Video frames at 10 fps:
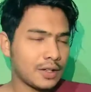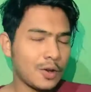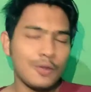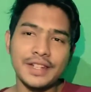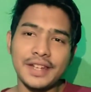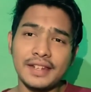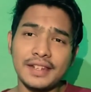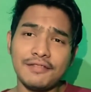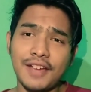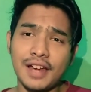
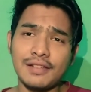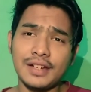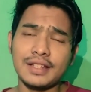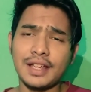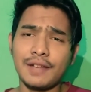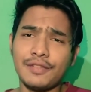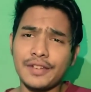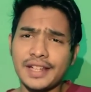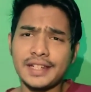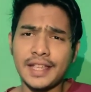COVID-19 virus have
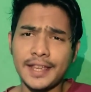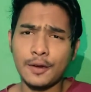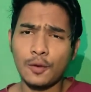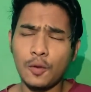really taken